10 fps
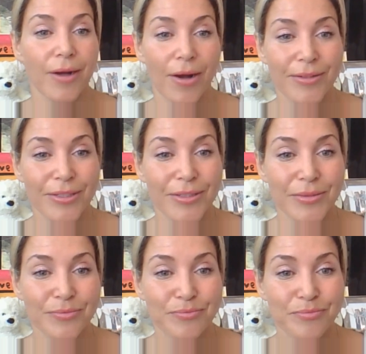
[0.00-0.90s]
at Connor
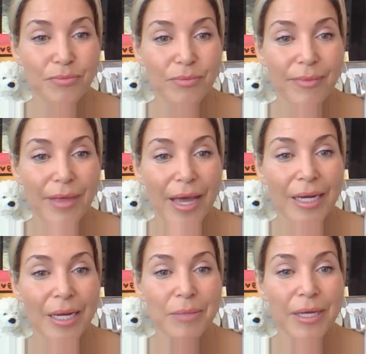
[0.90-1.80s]

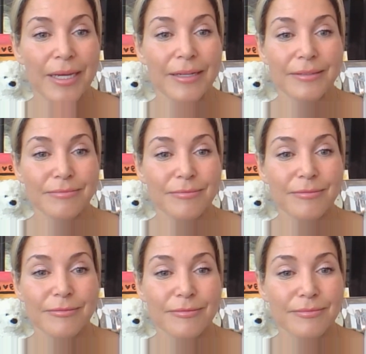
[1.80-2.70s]
and I'm like,
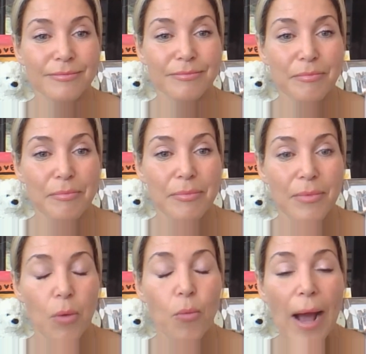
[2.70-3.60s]

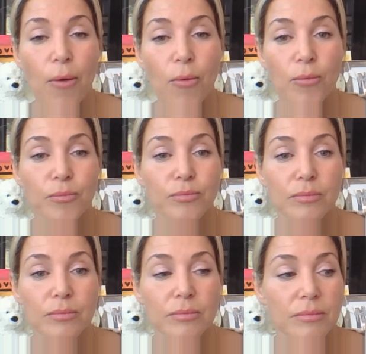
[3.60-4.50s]
wow,
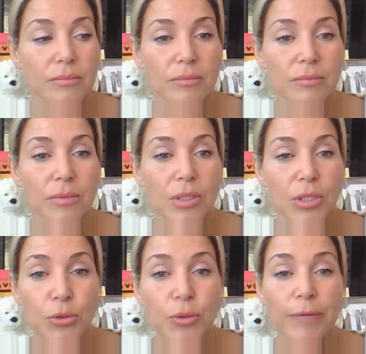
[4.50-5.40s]

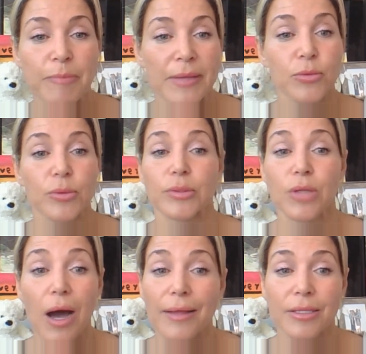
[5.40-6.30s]
you have been through a
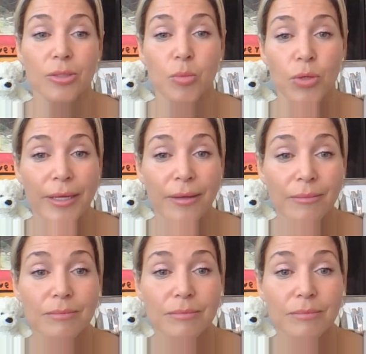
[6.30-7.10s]
lot, little boy.